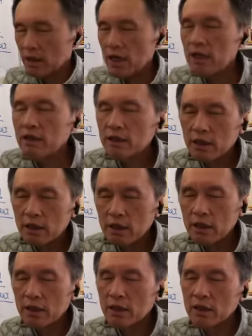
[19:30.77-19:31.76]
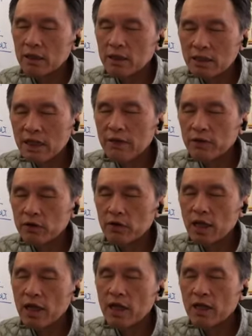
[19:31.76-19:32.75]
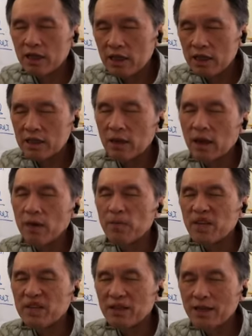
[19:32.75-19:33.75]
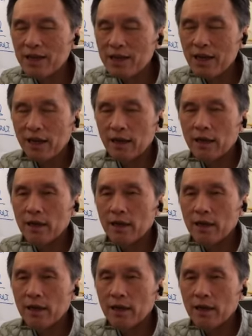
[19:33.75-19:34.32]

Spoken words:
internal stuff today is misleading,